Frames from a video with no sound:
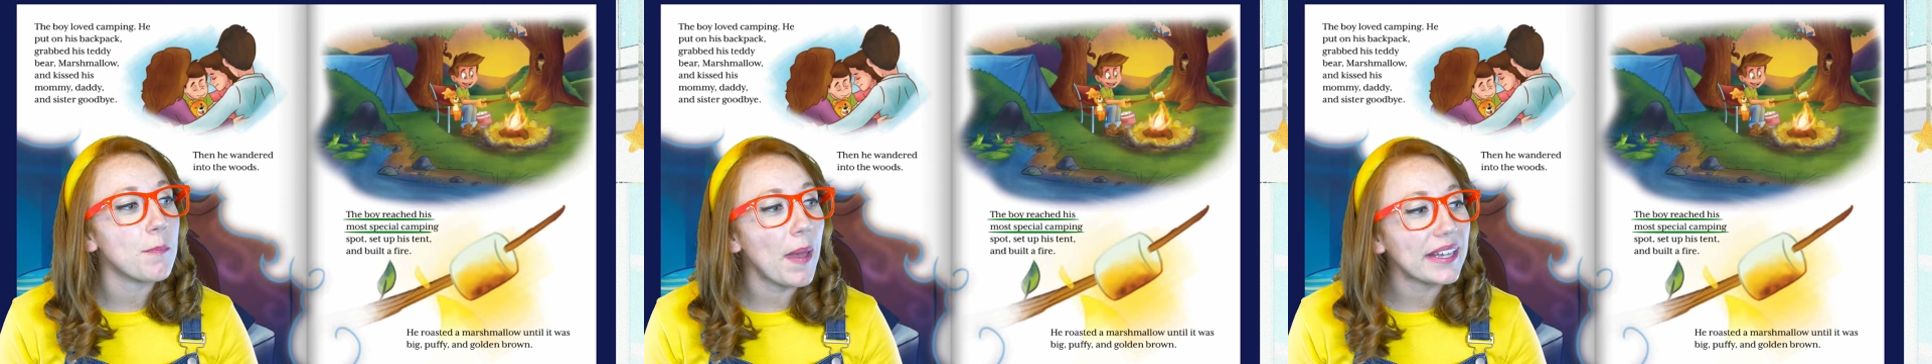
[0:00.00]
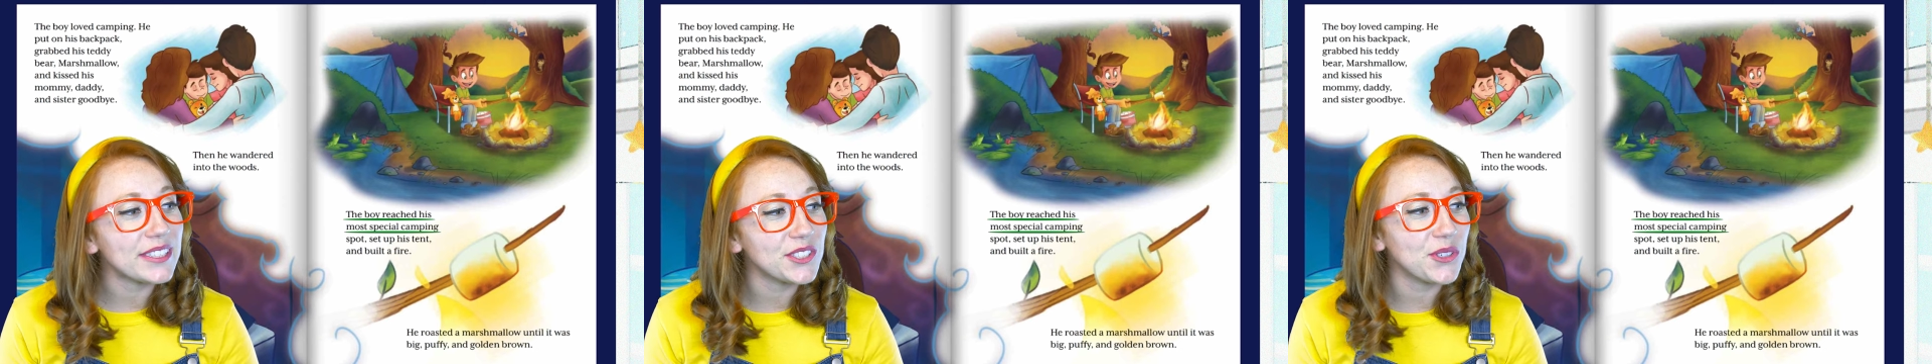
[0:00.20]

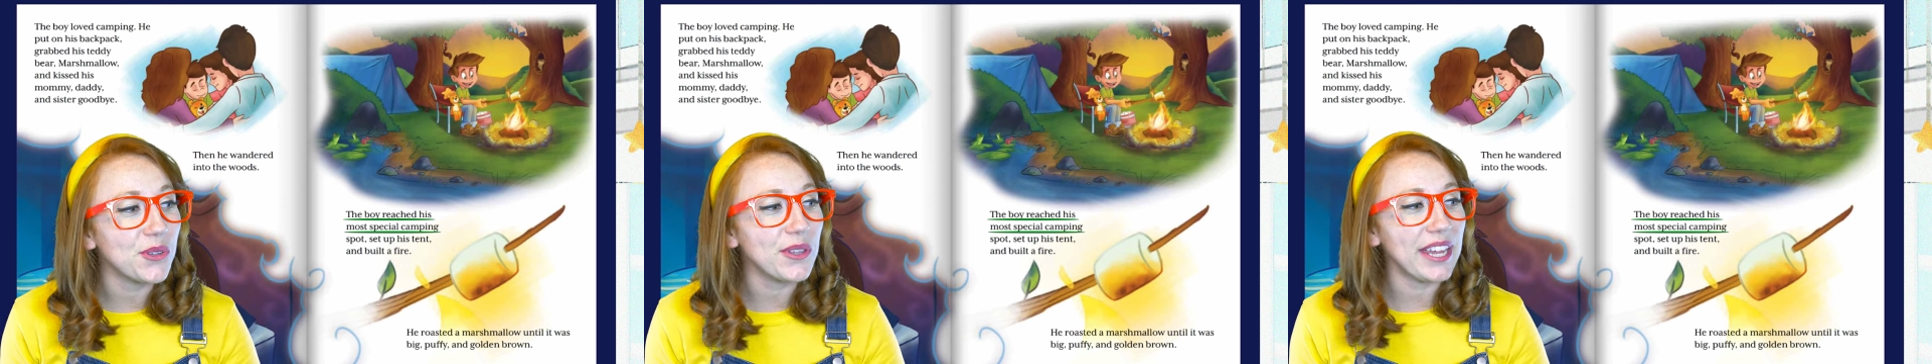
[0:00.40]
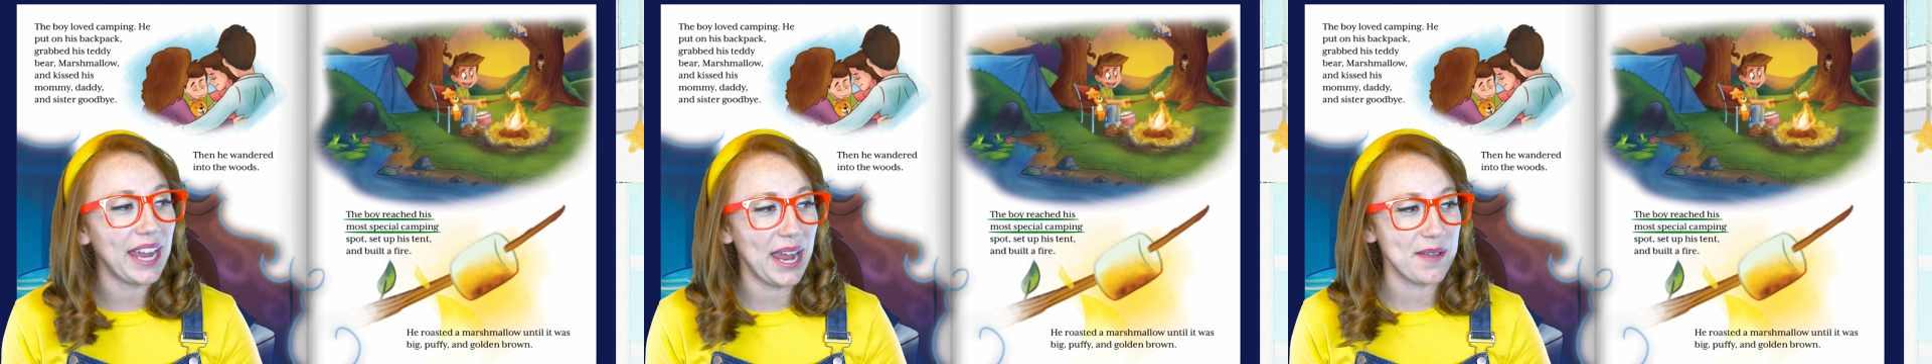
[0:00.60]

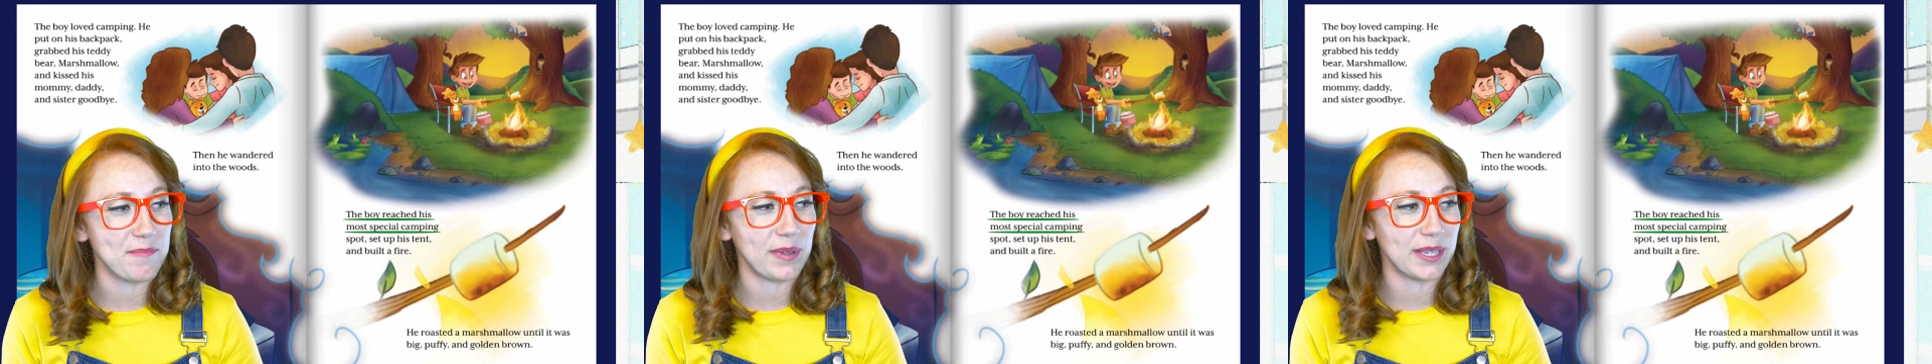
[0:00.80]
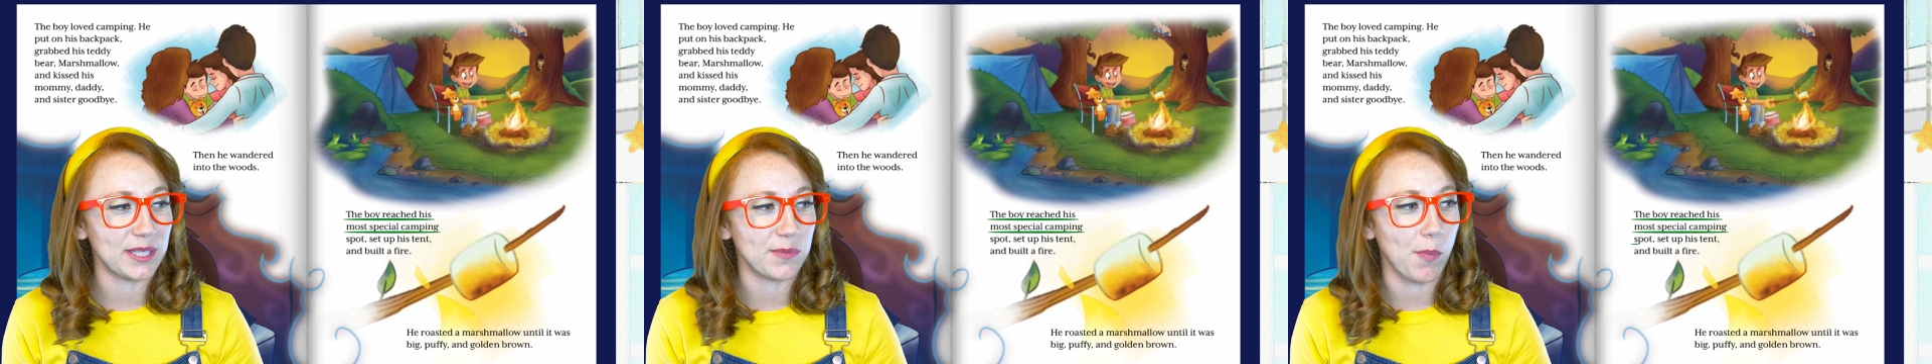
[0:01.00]
special
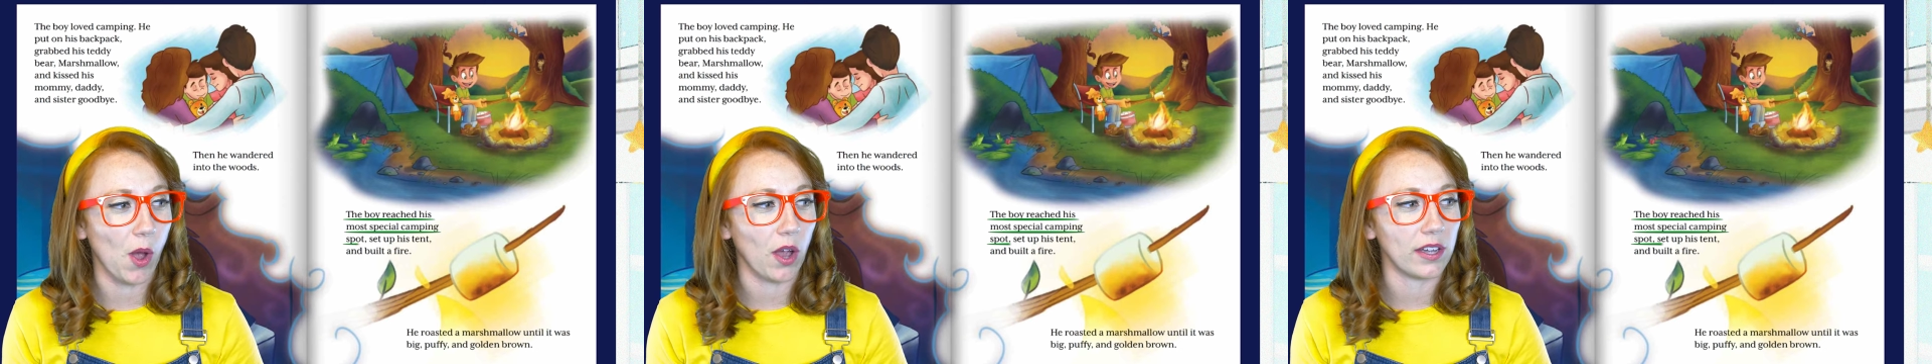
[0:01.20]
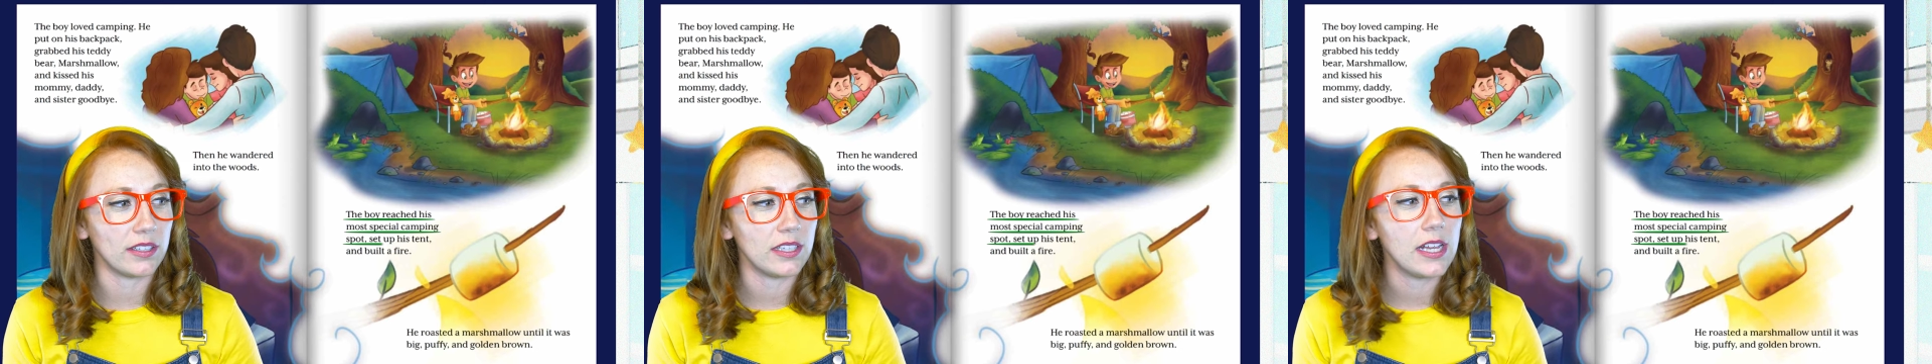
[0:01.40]
camping
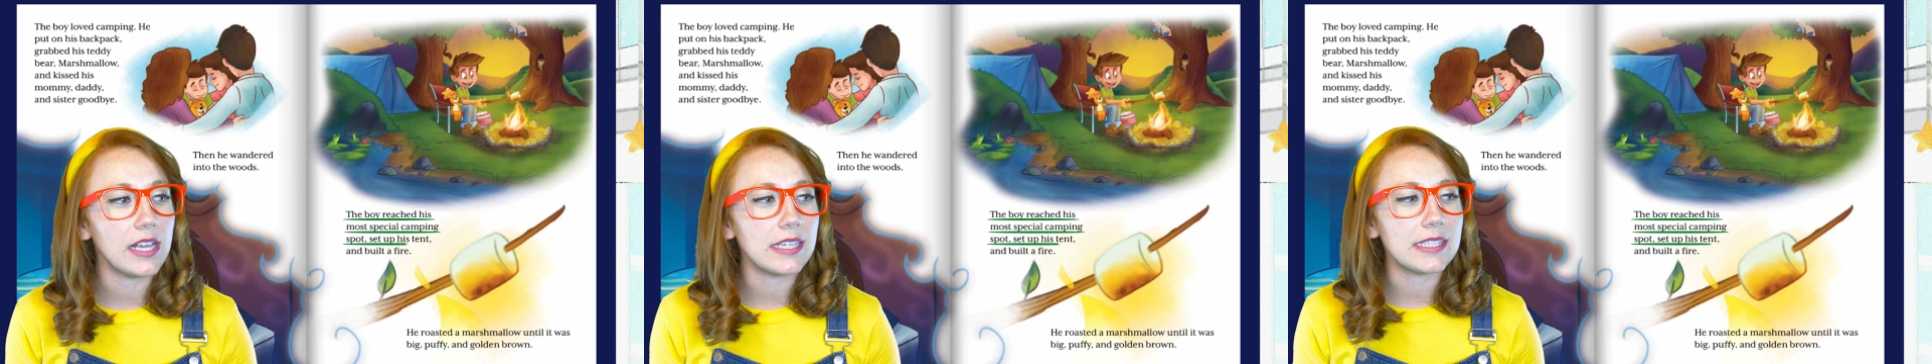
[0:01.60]
spot,